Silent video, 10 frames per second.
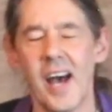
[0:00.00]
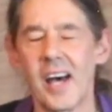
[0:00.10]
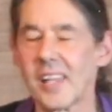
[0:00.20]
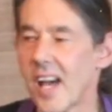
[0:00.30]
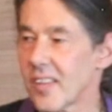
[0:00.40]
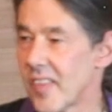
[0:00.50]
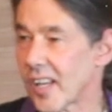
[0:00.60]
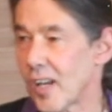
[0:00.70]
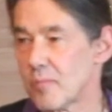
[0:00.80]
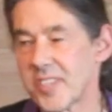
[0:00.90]
A lot of
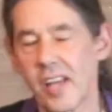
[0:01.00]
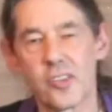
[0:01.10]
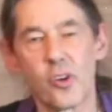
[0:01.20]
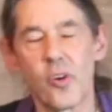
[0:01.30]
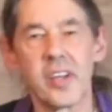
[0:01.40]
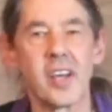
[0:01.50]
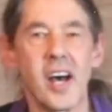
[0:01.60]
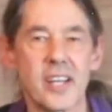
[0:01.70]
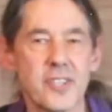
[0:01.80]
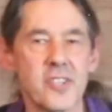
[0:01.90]
that comes down to growing
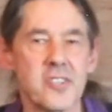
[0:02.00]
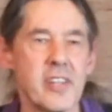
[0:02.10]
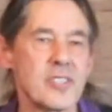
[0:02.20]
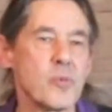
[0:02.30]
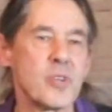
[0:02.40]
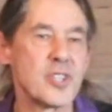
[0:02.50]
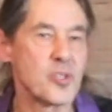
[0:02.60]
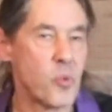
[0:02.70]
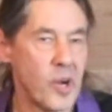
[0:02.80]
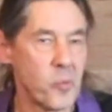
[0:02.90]
consciousness, which
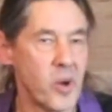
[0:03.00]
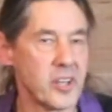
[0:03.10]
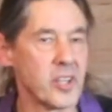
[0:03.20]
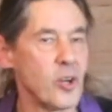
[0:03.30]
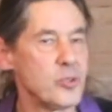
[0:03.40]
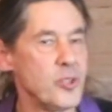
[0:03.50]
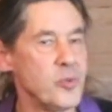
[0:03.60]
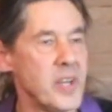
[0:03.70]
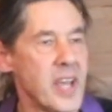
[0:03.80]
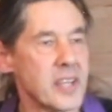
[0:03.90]
is where I want to go to
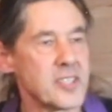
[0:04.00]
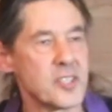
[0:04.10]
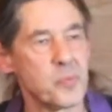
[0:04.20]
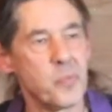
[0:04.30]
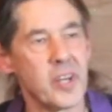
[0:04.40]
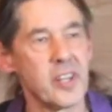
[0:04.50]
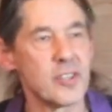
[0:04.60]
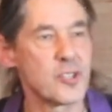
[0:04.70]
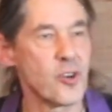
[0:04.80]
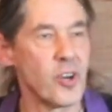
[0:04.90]
next. But in
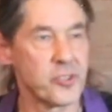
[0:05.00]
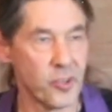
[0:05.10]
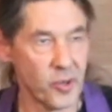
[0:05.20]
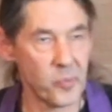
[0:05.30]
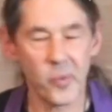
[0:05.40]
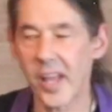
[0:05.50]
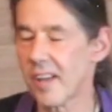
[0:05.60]
the short term, we